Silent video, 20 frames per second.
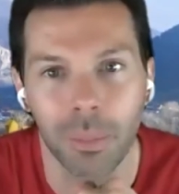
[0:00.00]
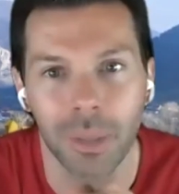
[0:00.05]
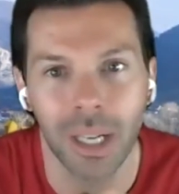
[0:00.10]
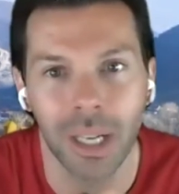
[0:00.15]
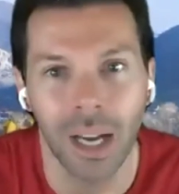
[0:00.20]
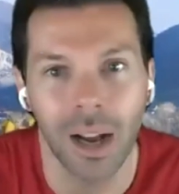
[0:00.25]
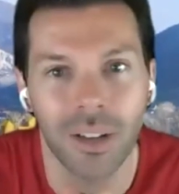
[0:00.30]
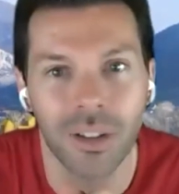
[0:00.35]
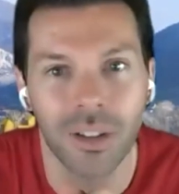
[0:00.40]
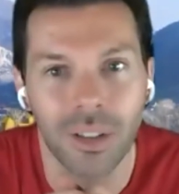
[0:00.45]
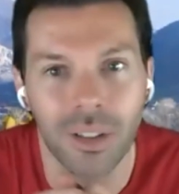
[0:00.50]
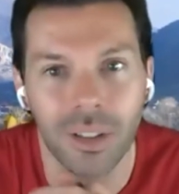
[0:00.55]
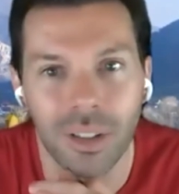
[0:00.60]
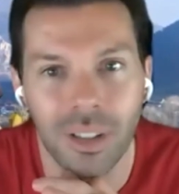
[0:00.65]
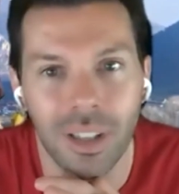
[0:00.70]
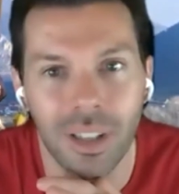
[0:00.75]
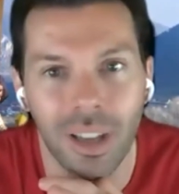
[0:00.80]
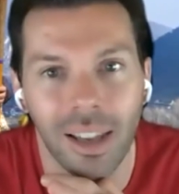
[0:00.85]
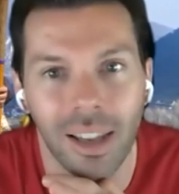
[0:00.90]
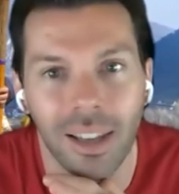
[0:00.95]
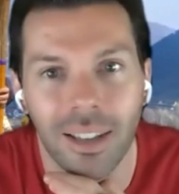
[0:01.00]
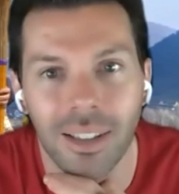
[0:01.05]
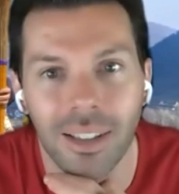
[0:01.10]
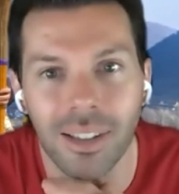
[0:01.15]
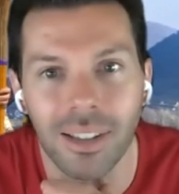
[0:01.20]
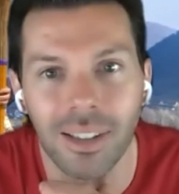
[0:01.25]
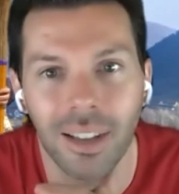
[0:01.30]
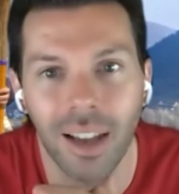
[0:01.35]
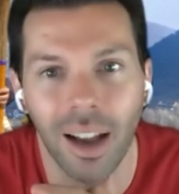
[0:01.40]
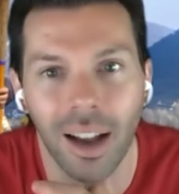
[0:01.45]
Manoj
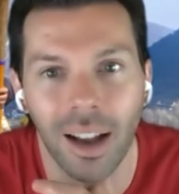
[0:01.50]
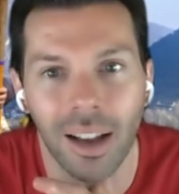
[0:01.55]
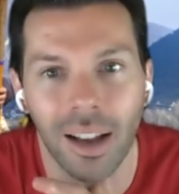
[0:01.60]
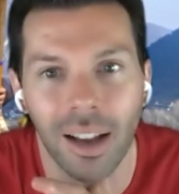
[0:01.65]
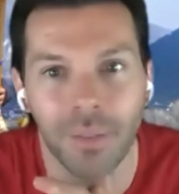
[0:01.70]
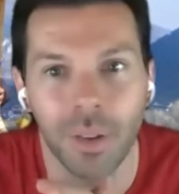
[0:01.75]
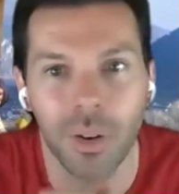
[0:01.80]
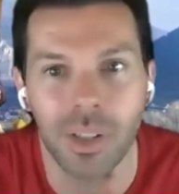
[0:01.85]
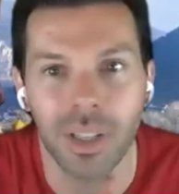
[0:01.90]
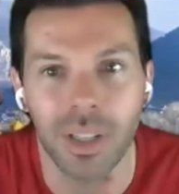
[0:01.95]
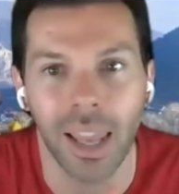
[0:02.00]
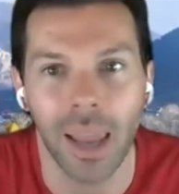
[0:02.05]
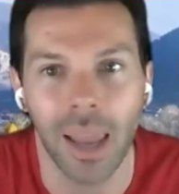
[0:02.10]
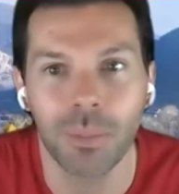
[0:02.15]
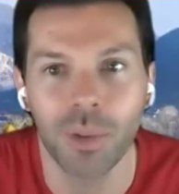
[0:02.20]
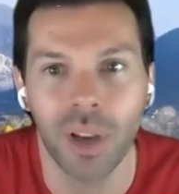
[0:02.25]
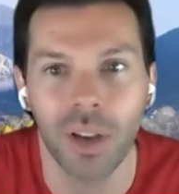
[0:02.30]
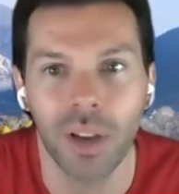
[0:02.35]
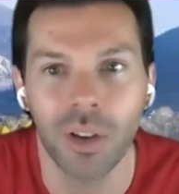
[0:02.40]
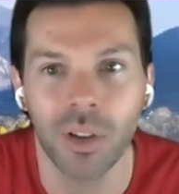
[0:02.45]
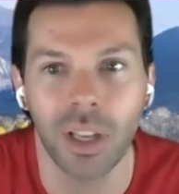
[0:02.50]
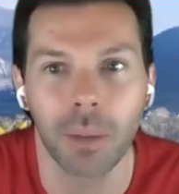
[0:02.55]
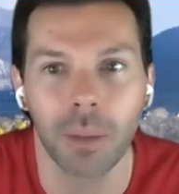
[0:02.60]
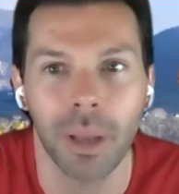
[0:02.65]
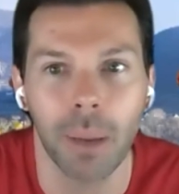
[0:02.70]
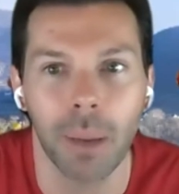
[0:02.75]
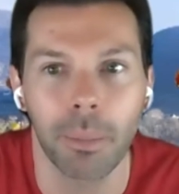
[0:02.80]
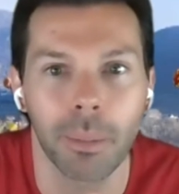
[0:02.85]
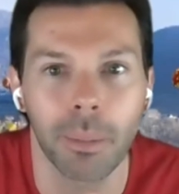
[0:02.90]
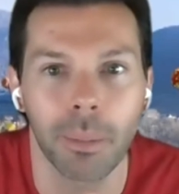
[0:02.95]
says, if there's a game change, can it
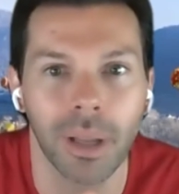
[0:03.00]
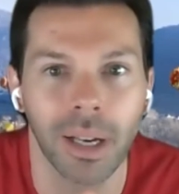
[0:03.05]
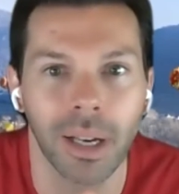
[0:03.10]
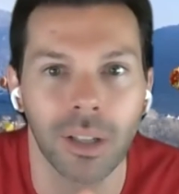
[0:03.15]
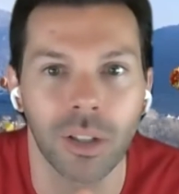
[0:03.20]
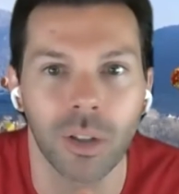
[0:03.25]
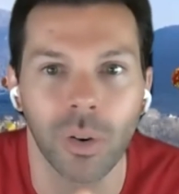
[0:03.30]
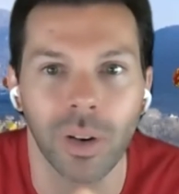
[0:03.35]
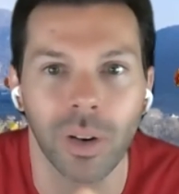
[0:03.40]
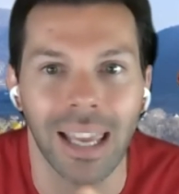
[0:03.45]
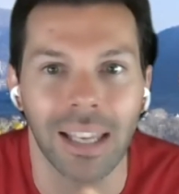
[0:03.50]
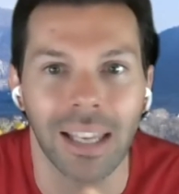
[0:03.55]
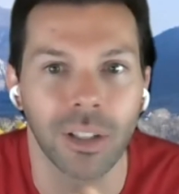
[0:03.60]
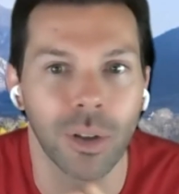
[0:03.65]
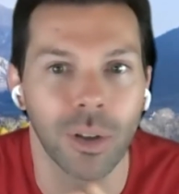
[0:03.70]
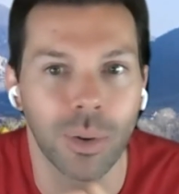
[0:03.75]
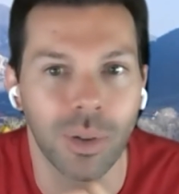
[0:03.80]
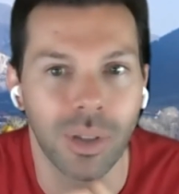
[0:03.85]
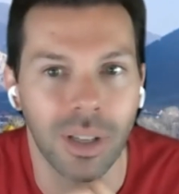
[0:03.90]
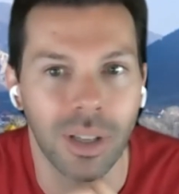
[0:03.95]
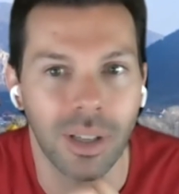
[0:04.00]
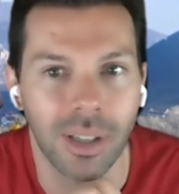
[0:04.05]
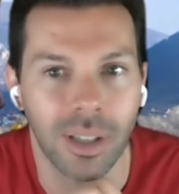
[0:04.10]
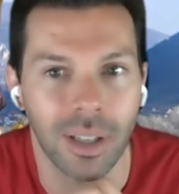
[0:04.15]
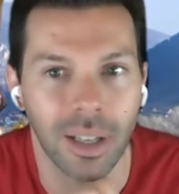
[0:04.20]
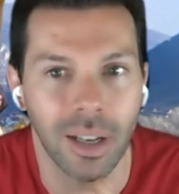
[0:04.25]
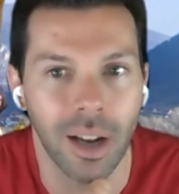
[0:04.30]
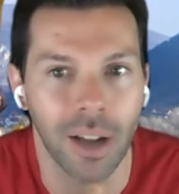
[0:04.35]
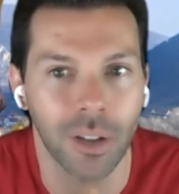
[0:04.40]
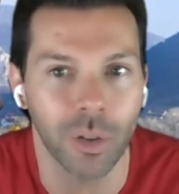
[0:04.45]
be implemented during a new
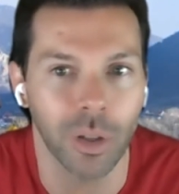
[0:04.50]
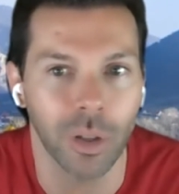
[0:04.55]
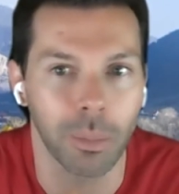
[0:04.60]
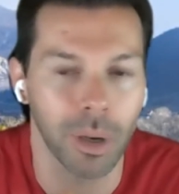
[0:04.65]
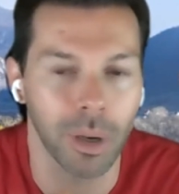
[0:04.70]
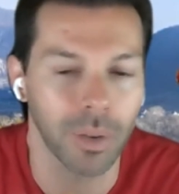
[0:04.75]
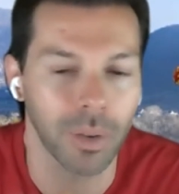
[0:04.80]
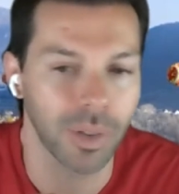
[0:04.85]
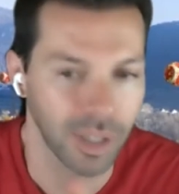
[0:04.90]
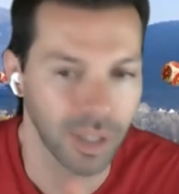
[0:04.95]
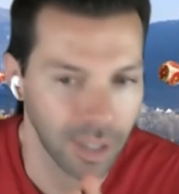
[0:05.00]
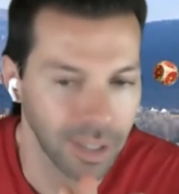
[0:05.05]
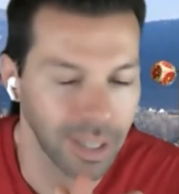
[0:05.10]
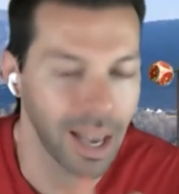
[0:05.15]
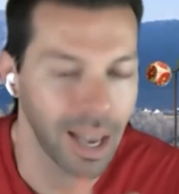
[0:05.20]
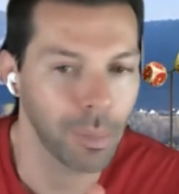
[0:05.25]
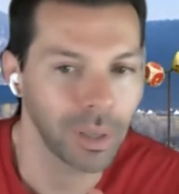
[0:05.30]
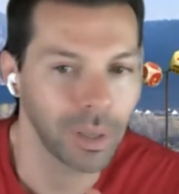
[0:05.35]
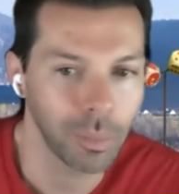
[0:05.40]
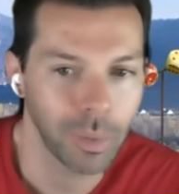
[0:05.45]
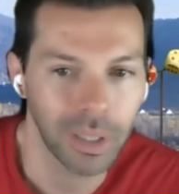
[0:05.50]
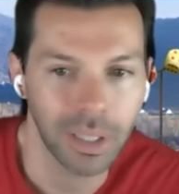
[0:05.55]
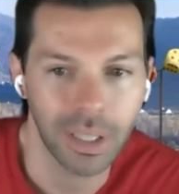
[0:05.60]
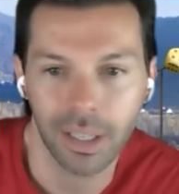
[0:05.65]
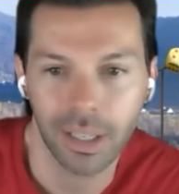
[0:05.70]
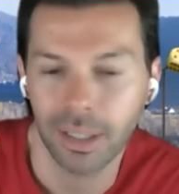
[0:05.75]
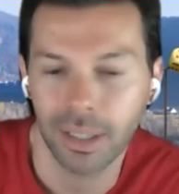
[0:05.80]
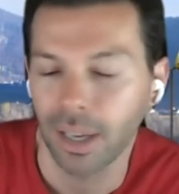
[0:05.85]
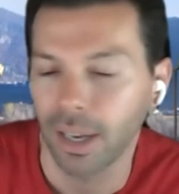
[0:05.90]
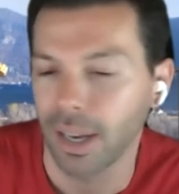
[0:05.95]
season and not during the middle of the season? Yeah, we
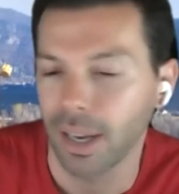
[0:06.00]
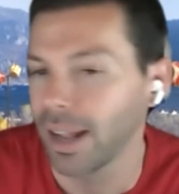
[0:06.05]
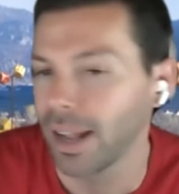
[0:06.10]
did.